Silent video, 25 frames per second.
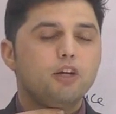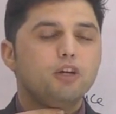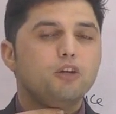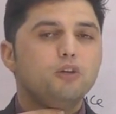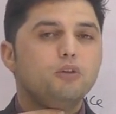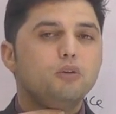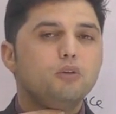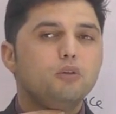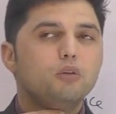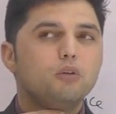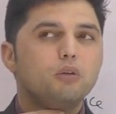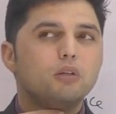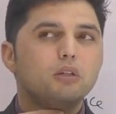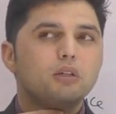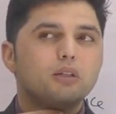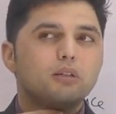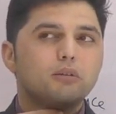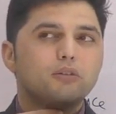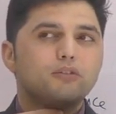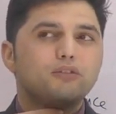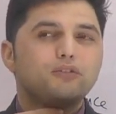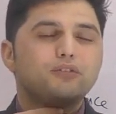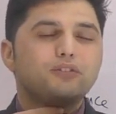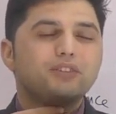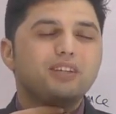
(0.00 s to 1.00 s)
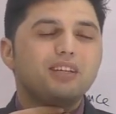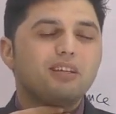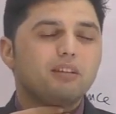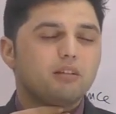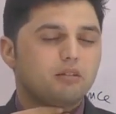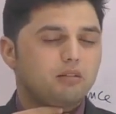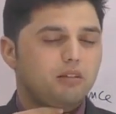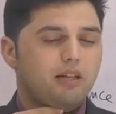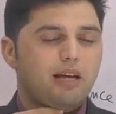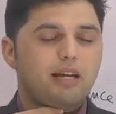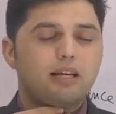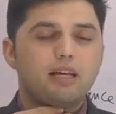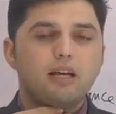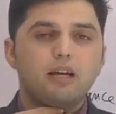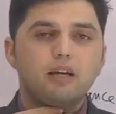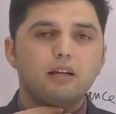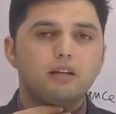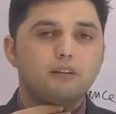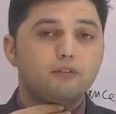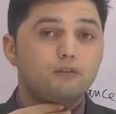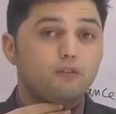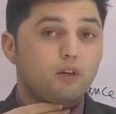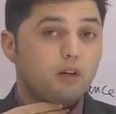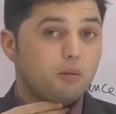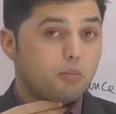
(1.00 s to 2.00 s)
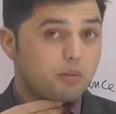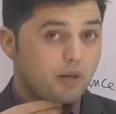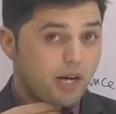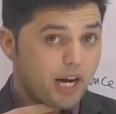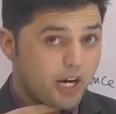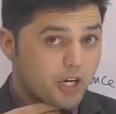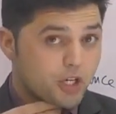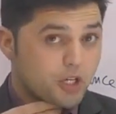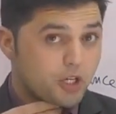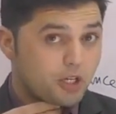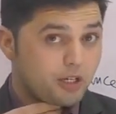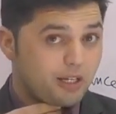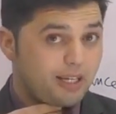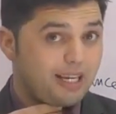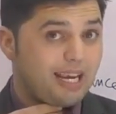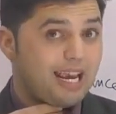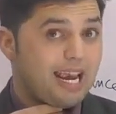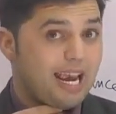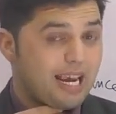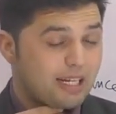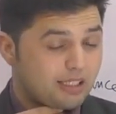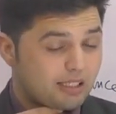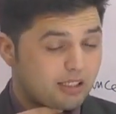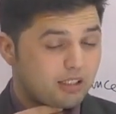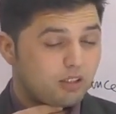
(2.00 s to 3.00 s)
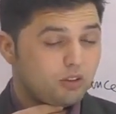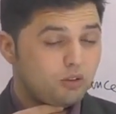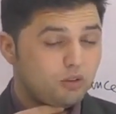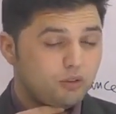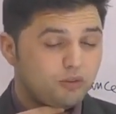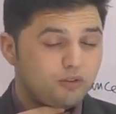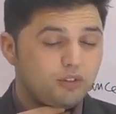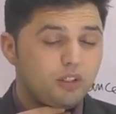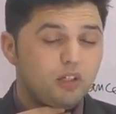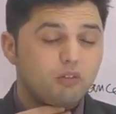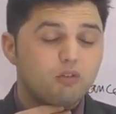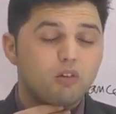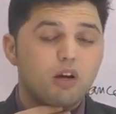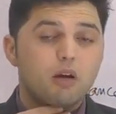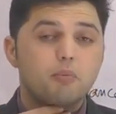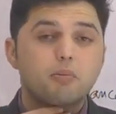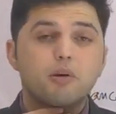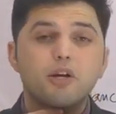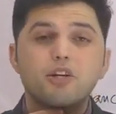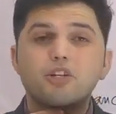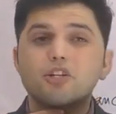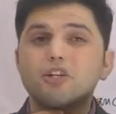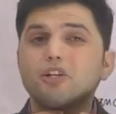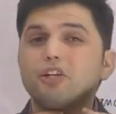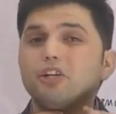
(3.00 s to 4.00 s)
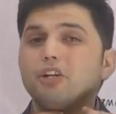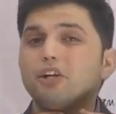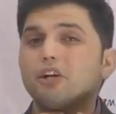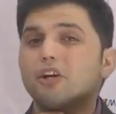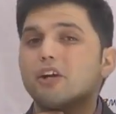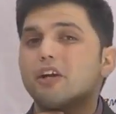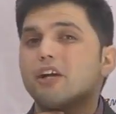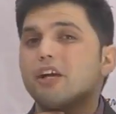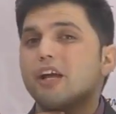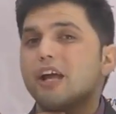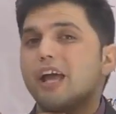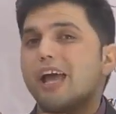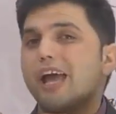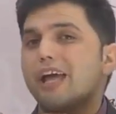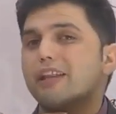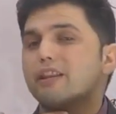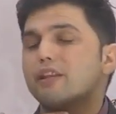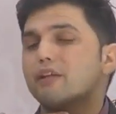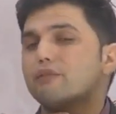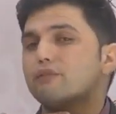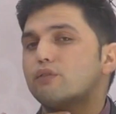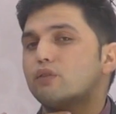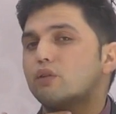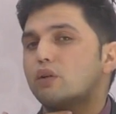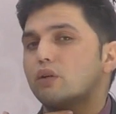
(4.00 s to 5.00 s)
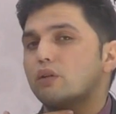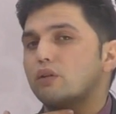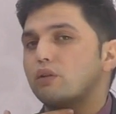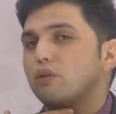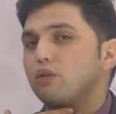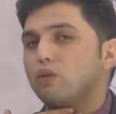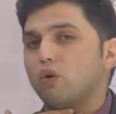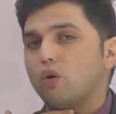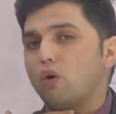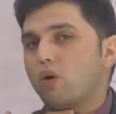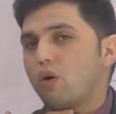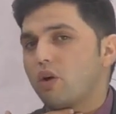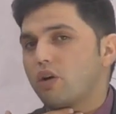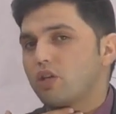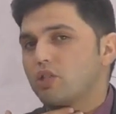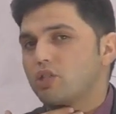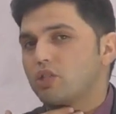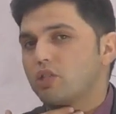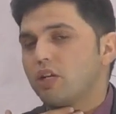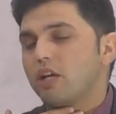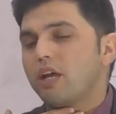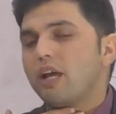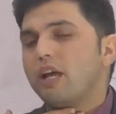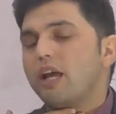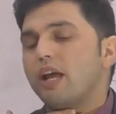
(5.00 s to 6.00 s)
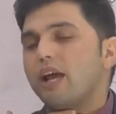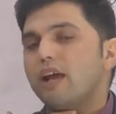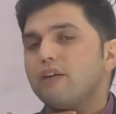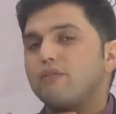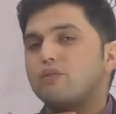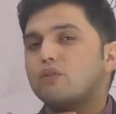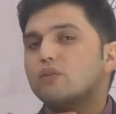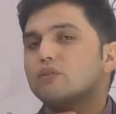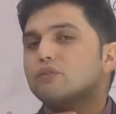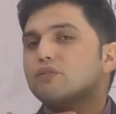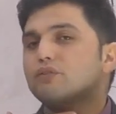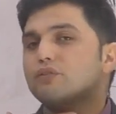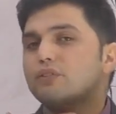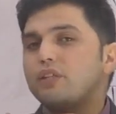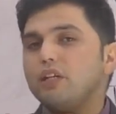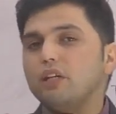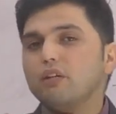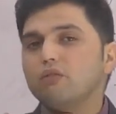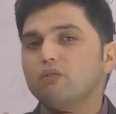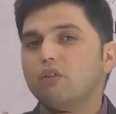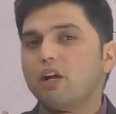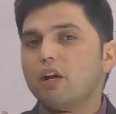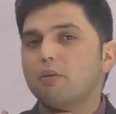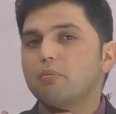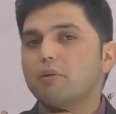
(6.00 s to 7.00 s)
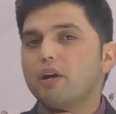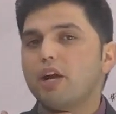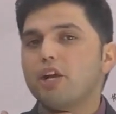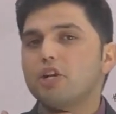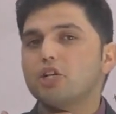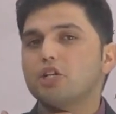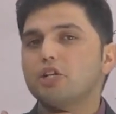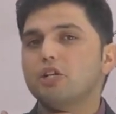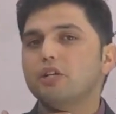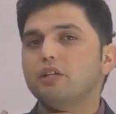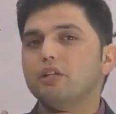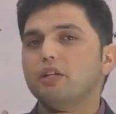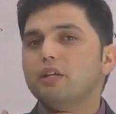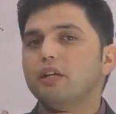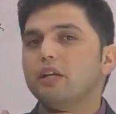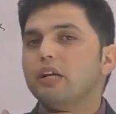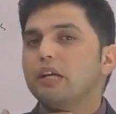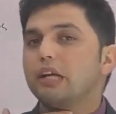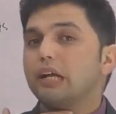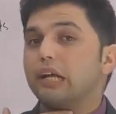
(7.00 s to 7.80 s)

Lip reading: You feel a kind of vibration. Yes, you feel vibration here and the vocal cords. If you feel vibration,